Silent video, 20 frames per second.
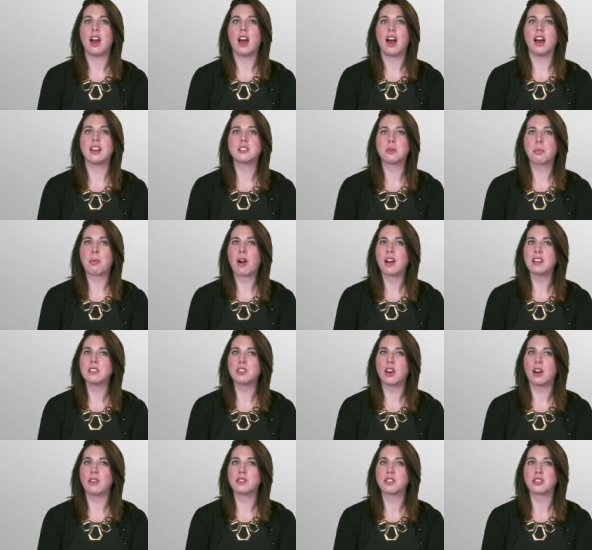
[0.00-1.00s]
As a
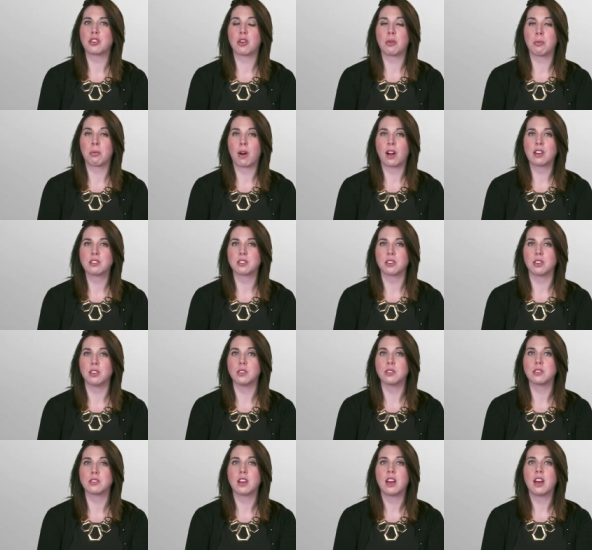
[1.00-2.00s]
press officer in
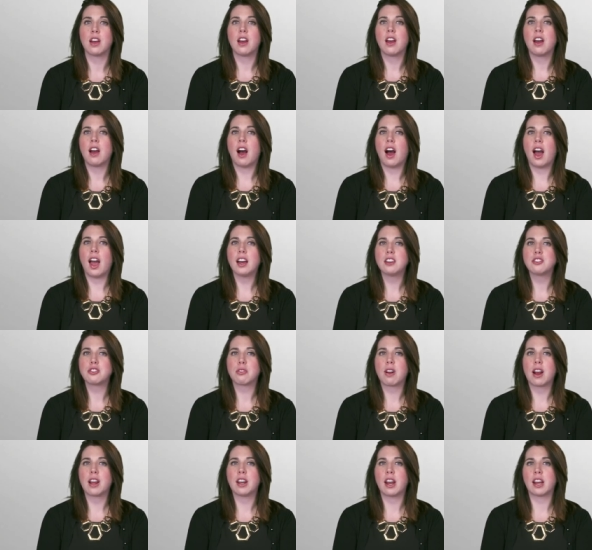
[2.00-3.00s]
Brussels, I had to
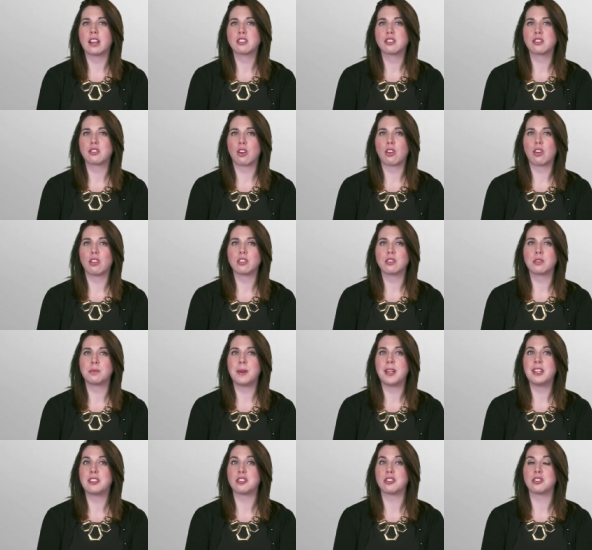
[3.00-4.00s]
write external
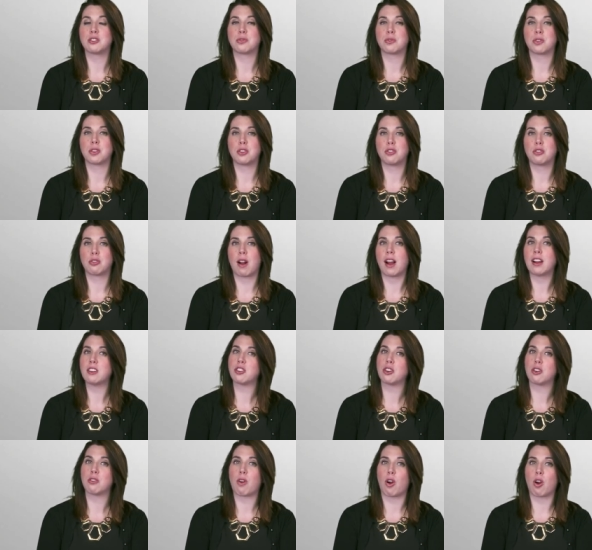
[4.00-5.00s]
speeches for the
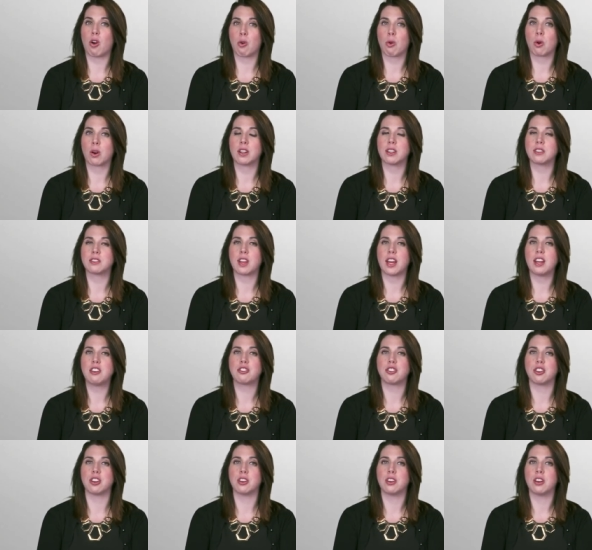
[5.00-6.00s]
director of our
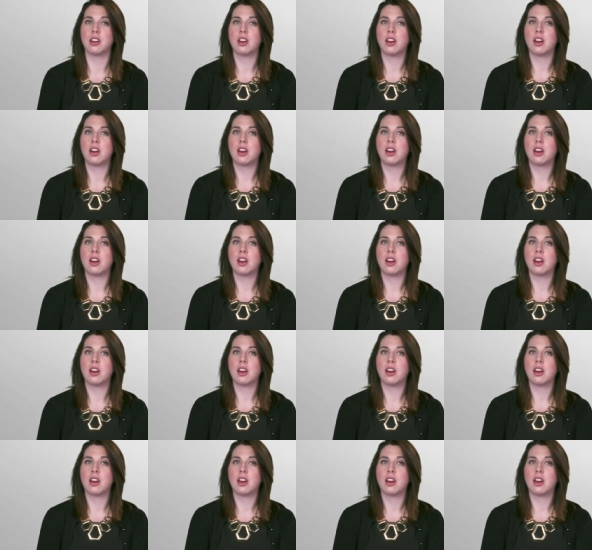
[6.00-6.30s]
organization.